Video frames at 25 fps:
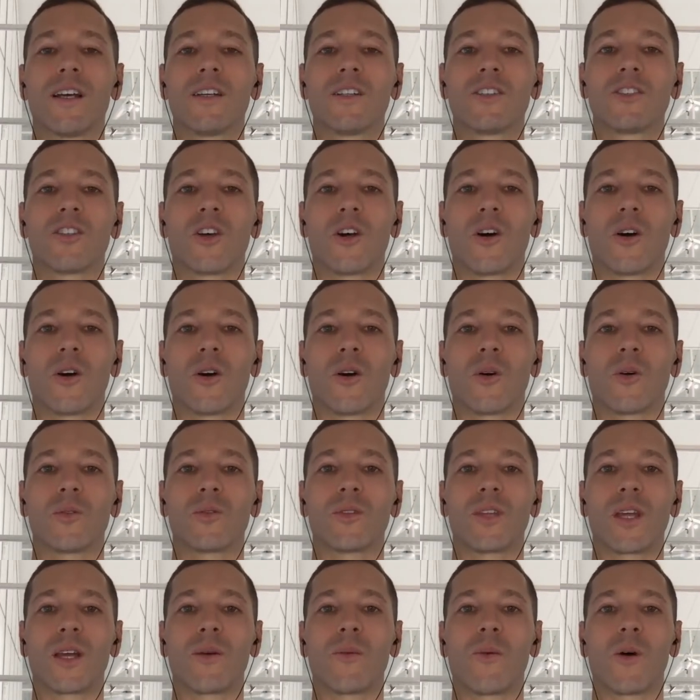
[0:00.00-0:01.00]
So
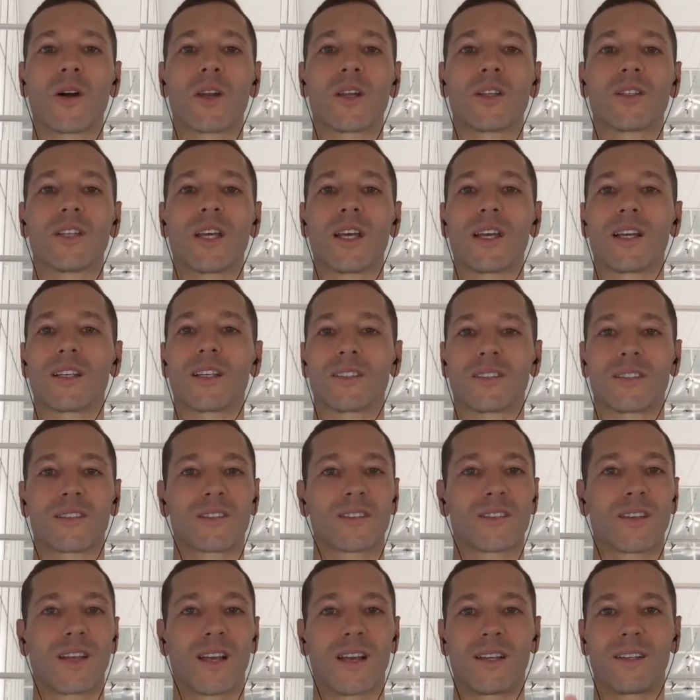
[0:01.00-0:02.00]
they want to take
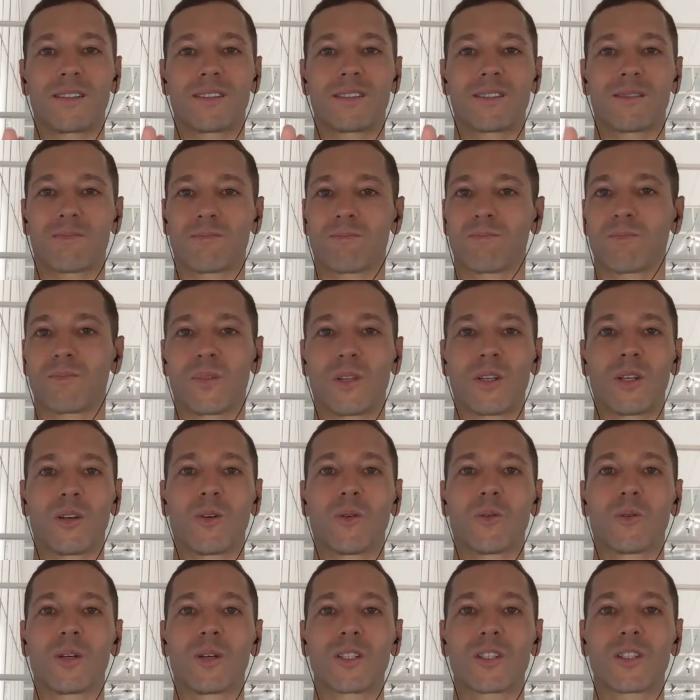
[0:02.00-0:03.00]
as
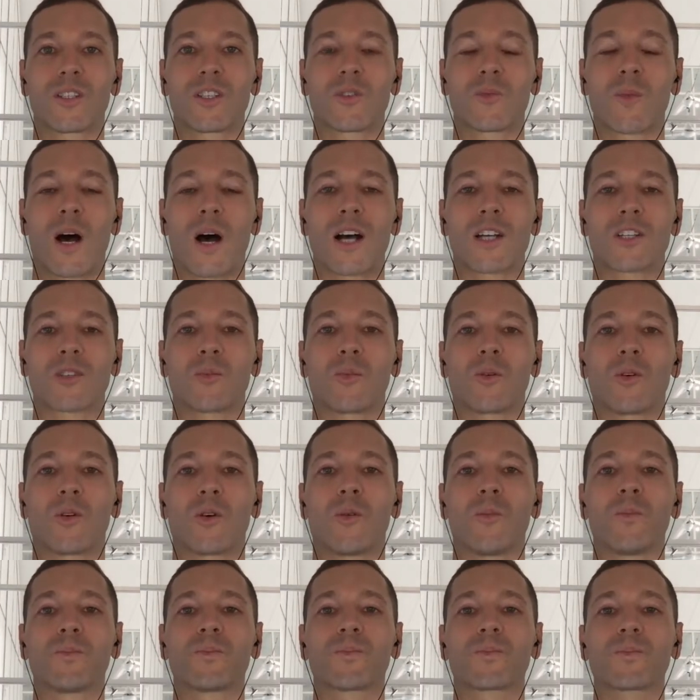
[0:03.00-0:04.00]
little risk as
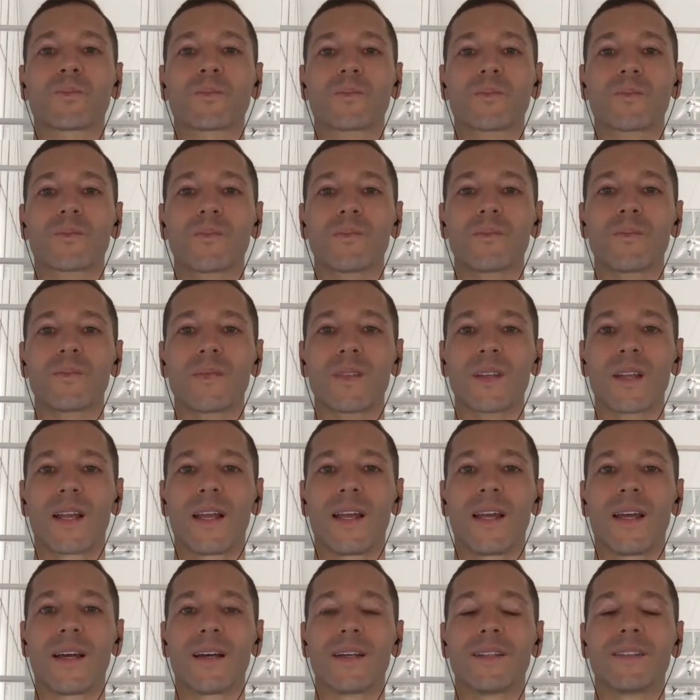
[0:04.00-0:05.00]
possible,
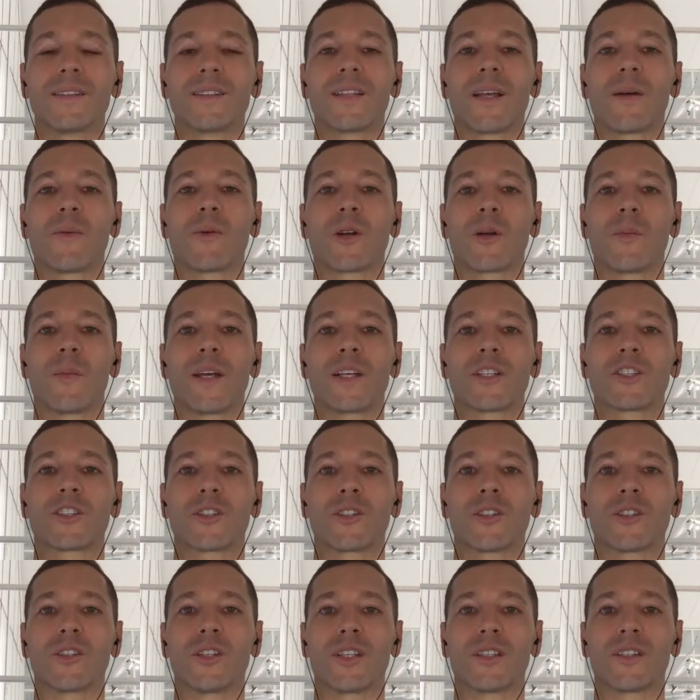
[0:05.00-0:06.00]
and they want to make
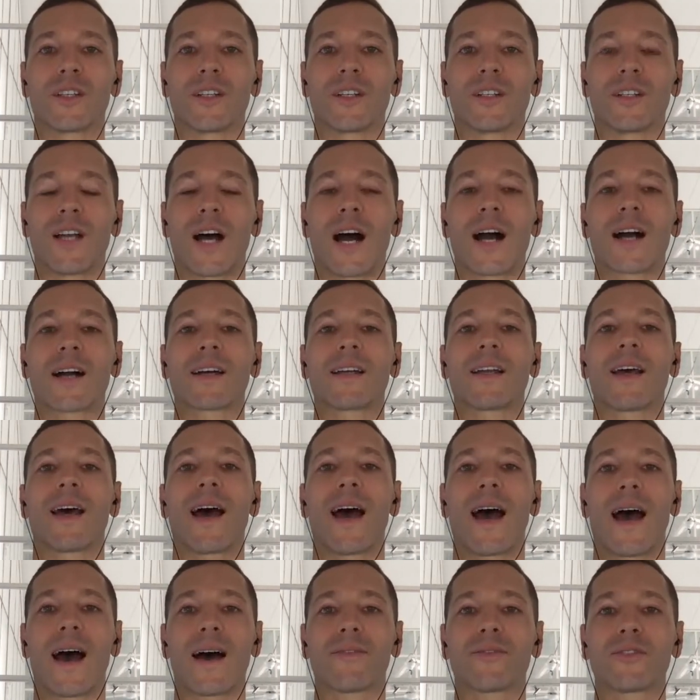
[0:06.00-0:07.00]
sure that they're not going to
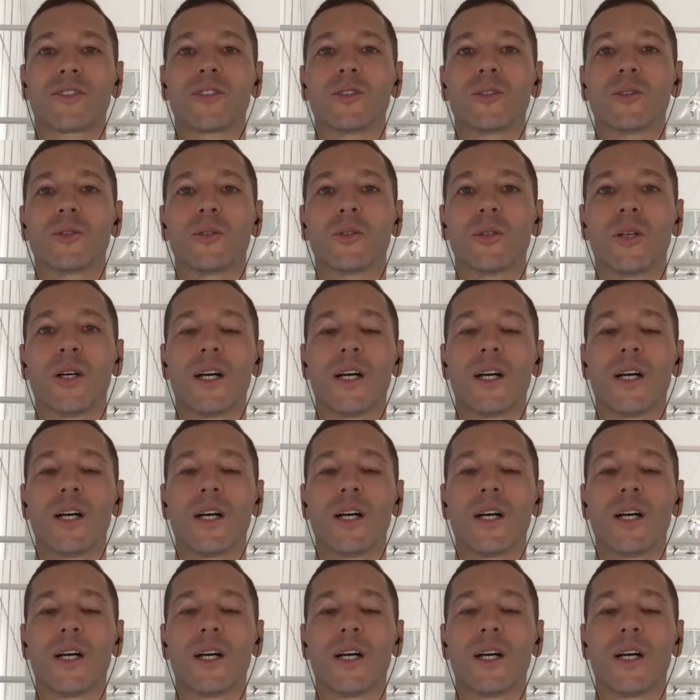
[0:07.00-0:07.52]
have to